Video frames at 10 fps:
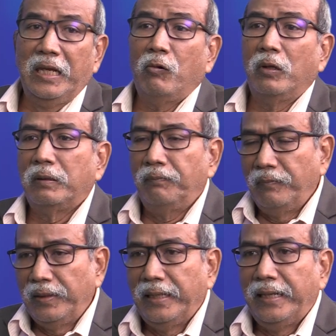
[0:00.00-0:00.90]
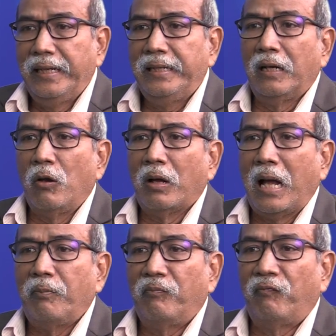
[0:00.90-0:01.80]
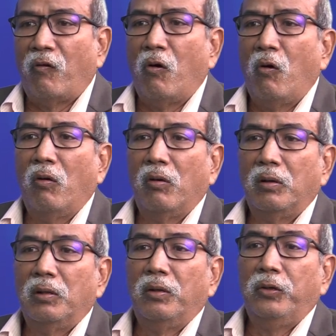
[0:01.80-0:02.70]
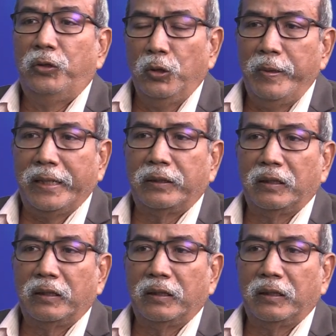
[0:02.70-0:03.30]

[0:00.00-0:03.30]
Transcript: He was in the lockup for 2 weeks.